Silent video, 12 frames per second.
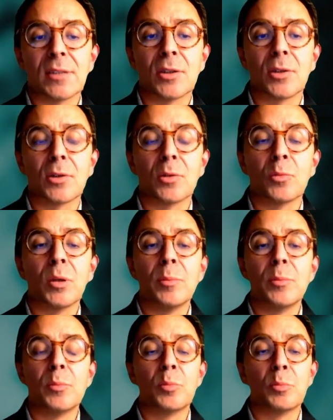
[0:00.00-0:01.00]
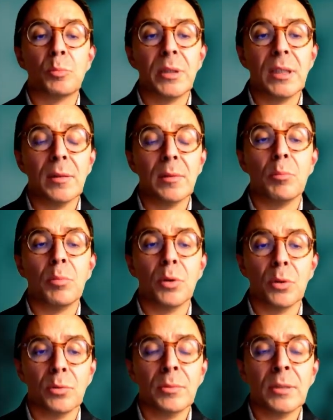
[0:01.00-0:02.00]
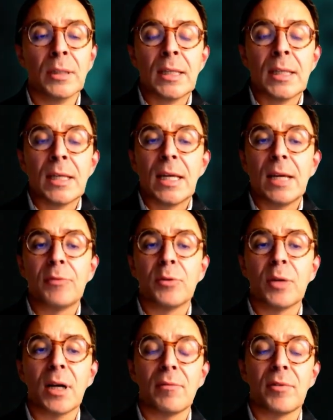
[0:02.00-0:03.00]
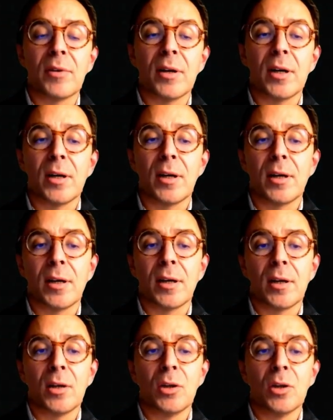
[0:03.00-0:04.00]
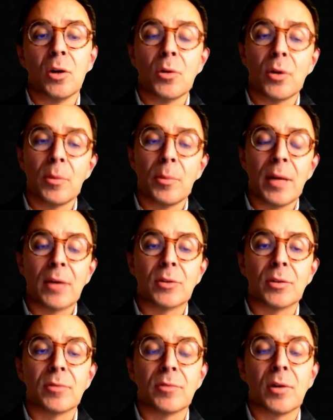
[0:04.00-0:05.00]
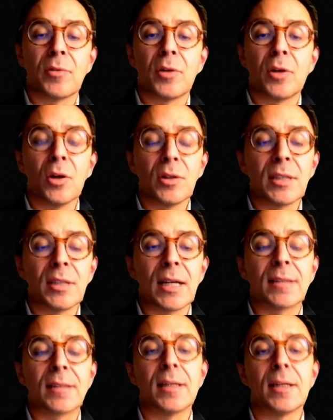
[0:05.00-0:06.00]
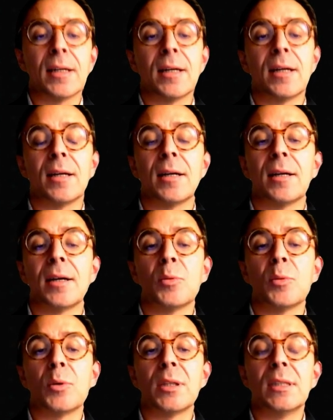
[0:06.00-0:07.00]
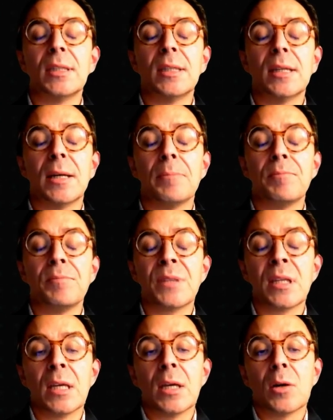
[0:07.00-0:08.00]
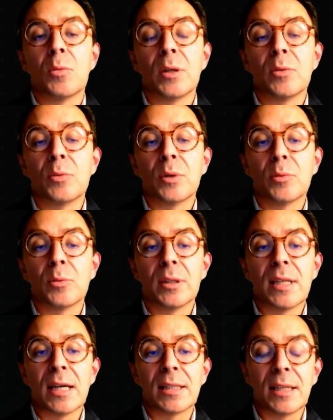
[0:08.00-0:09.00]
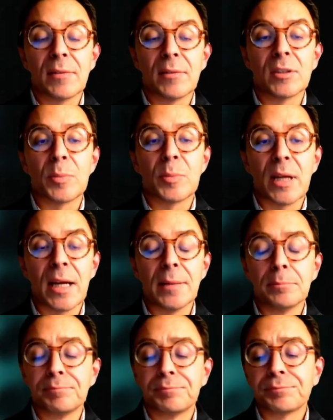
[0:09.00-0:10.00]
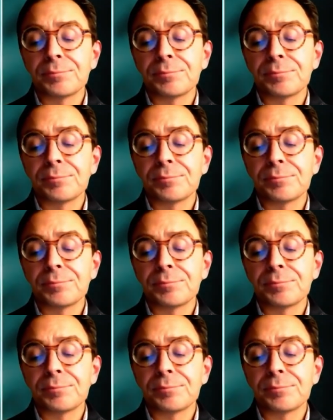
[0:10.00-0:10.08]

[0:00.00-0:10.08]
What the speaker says: circle will be blue. If you have a lower amount of contact with that given spline,